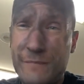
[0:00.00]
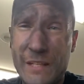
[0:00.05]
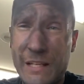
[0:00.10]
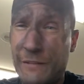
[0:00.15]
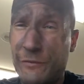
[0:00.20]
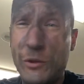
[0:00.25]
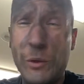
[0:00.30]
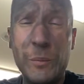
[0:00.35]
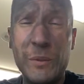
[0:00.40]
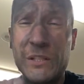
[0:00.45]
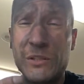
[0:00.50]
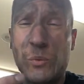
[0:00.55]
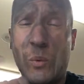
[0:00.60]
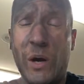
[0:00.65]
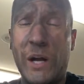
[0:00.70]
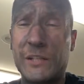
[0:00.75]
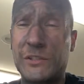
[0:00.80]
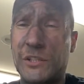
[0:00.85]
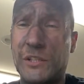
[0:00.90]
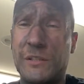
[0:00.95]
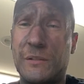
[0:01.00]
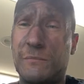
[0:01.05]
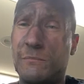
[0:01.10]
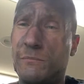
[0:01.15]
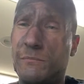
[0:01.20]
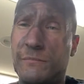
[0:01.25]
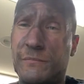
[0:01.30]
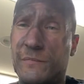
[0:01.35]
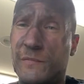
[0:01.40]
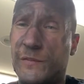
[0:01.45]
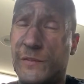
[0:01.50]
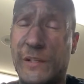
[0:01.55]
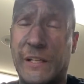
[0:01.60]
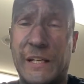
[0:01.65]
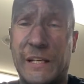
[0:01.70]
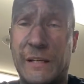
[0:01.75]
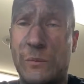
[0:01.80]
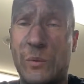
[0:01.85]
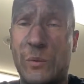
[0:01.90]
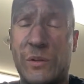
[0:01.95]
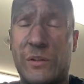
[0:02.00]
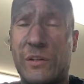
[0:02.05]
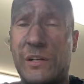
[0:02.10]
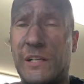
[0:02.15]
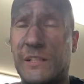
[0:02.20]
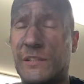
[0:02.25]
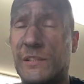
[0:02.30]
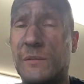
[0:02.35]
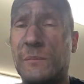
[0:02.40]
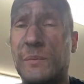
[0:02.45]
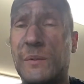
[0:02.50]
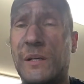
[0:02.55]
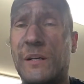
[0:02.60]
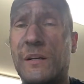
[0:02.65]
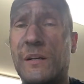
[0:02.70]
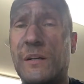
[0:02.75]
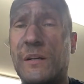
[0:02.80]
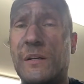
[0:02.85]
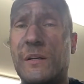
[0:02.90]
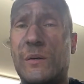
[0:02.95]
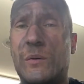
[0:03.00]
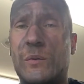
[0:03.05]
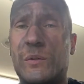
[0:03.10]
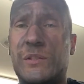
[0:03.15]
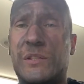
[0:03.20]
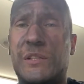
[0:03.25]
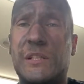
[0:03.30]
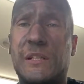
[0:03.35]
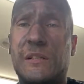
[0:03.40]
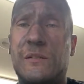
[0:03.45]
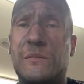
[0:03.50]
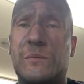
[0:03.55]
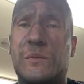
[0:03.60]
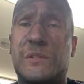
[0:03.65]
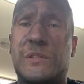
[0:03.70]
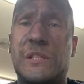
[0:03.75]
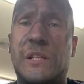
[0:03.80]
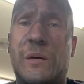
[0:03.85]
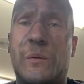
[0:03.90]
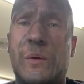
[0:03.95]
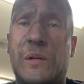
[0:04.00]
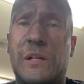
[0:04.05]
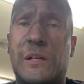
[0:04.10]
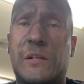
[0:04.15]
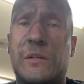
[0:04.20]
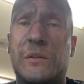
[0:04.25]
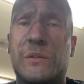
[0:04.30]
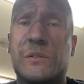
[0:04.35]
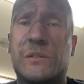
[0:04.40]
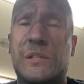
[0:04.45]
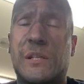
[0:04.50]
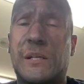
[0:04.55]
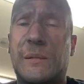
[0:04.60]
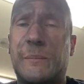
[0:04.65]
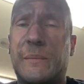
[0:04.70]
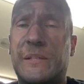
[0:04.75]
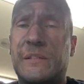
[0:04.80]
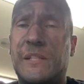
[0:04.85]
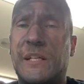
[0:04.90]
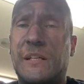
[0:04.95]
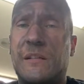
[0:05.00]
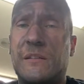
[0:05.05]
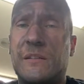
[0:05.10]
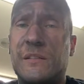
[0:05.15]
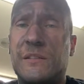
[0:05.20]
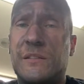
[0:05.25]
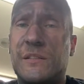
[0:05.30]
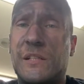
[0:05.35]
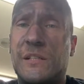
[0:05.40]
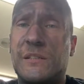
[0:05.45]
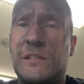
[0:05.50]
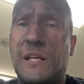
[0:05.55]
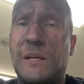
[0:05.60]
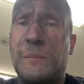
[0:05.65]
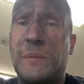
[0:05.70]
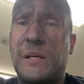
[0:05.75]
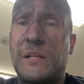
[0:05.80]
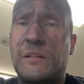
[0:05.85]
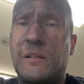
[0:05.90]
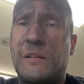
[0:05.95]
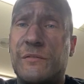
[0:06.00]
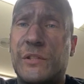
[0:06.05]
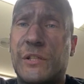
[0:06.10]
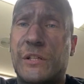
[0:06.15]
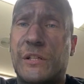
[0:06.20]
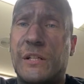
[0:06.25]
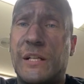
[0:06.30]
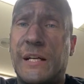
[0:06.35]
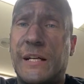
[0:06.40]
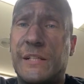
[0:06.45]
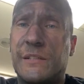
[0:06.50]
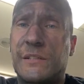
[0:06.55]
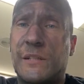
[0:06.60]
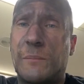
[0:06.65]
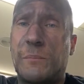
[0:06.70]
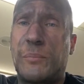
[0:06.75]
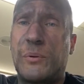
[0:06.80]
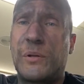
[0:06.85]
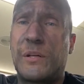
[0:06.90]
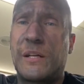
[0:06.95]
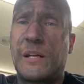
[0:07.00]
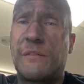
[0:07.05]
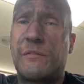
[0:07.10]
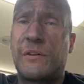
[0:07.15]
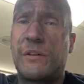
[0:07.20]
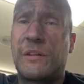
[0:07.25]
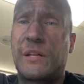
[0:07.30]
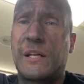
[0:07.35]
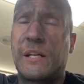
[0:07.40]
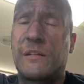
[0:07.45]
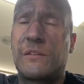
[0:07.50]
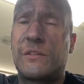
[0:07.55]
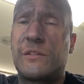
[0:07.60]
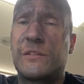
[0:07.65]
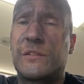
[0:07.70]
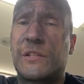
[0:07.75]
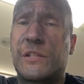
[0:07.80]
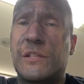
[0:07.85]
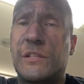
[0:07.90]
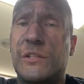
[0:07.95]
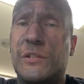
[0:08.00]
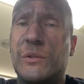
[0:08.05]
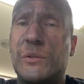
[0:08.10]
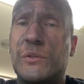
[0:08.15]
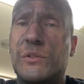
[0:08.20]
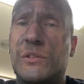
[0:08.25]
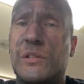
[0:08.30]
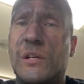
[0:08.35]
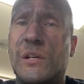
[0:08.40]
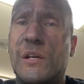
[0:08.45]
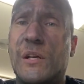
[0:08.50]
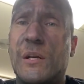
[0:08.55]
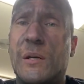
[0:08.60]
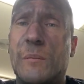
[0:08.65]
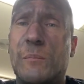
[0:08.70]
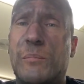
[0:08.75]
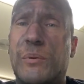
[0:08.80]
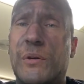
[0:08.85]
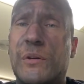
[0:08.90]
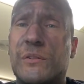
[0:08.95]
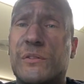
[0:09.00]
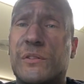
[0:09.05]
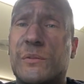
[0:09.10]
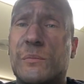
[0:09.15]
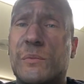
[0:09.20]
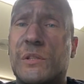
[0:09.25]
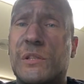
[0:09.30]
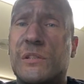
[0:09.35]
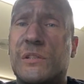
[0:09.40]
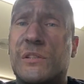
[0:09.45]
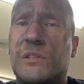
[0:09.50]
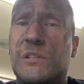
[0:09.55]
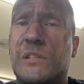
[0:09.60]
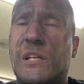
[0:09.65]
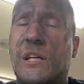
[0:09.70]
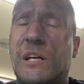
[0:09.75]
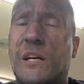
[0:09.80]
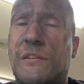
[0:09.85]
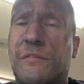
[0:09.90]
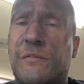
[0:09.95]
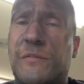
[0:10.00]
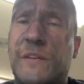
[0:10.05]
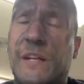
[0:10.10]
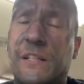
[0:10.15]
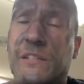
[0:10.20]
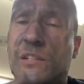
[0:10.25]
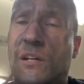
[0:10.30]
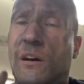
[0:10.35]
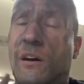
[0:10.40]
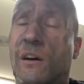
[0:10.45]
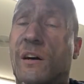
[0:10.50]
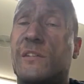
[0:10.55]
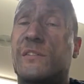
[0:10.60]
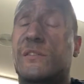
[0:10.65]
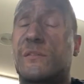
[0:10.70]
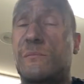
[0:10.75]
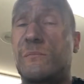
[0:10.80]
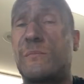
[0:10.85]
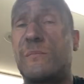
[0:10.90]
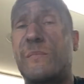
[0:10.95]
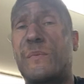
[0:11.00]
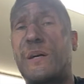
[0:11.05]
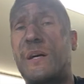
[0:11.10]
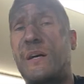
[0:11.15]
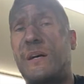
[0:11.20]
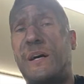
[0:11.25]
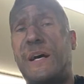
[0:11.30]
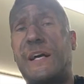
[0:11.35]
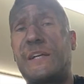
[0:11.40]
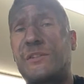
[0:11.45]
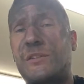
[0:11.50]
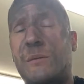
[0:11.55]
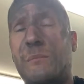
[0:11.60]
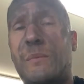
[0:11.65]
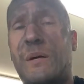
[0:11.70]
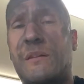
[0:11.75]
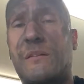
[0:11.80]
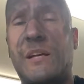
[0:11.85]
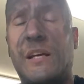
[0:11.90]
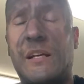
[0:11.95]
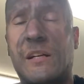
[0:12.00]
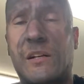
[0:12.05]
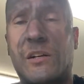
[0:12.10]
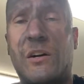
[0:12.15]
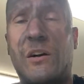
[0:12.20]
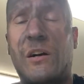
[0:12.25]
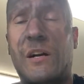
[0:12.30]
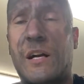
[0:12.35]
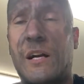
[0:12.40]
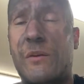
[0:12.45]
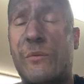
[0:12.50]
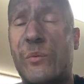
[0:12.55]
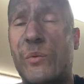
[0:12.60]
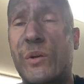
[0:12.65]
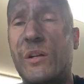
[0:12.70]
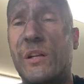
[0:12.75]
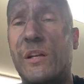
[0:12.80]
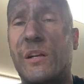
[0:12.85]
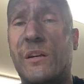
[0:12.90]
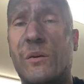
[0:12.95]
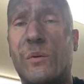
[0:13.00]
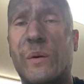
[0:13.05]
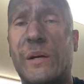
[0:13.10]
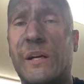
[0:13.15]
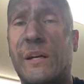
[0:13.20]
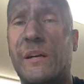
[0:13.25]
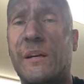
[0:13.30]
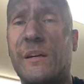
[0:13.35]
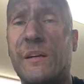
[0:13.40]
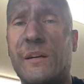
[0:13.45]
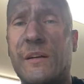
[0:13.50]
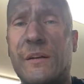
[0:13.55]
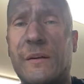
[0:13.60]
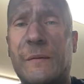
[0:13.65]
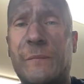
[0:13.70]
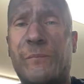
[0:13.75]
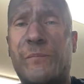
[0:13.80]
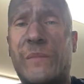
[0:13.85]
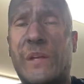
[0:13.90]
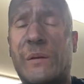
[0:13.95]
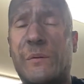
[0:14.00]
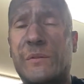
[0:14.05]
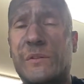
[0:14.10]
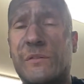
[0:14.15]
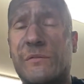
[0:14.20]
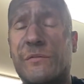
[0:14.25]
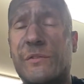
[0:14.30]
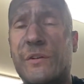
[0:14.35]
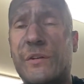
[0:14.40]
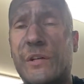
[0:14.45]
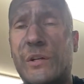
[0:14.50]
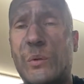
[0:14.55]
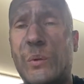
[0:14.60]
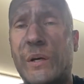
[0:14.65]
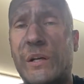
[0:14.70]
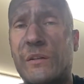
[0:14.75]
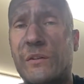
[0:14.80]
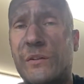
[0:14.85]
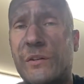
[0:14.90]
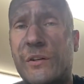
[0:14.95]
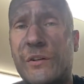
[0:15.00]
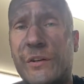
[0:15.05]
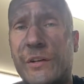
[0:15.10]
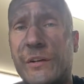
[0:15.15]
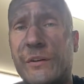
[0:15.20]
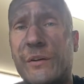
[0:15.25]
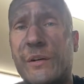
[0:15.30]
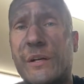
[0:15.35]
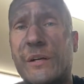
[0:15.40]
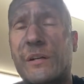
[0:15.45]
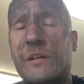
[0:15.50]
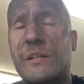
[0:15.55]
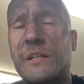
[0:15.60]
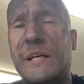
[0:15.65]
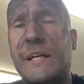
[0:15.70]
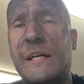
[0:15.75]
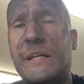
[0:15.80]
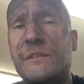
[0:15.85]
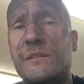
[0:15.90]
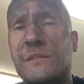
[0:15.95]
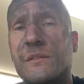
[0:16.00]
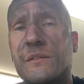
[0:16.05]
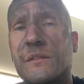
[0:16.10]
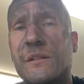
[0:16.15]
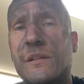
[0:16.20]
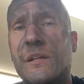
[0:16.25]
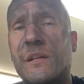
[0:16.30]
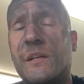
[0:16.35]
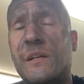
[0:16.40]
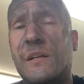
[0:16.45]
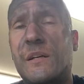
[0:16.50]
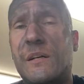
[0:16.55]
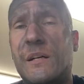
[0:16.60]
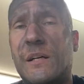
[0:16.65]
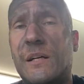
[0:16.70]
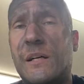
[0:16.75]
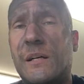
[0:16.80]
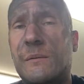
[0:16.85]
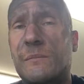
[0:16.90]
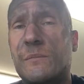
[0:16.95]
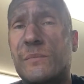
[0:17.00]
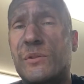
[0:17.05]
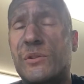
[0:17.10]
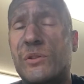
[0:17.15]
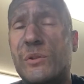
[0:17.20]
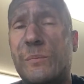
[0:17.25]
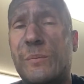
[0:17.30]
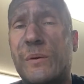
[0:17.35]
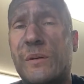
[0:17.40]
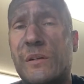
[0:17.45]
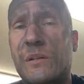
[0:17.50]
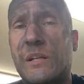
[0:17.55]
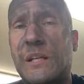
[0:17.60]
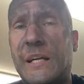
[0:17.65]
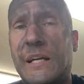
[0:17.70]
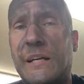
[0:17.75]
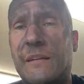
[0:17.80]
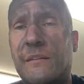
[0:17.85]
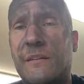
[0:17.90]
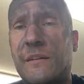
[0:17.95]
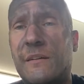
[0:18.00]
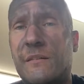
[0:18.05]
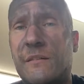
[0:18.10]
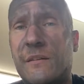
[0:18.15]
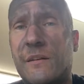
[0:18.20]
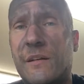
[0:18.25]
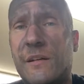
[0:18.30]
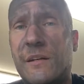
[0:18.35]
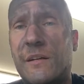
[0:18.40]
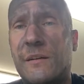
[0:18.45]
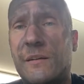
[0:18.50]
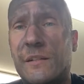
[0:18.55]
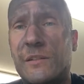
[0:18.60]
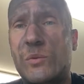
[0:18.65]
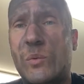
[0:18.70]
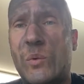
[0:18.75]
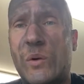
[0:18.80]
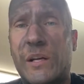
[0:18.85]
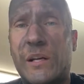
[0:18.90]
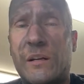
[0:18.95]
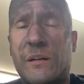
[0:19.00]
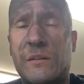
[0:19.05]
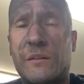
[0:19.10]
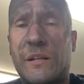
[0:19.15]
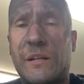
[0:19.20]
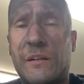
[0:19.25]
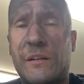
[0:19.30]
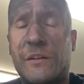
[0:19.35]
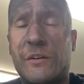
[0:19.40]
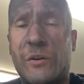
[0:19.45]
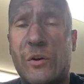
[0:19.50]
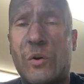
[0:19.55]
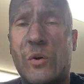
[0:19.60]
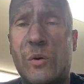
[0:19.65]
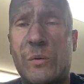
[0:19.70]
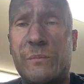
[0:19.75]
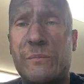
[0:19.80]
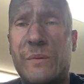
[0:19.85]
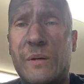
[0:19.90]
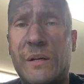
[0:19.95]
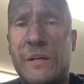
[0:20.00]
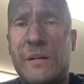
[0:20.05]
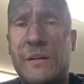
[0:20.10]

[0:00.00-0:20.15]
If nobody's watching them, forget it. We'll toss it, but we'll see how well it goes. Montana Lynn says, hey man, your class. I'm putting everything I learned to good use. Put out some good stuff. That's awesome. Actually, Montana caught on really quick. He was a very quick learner here in our class. Super glad that it's working out now that you're home.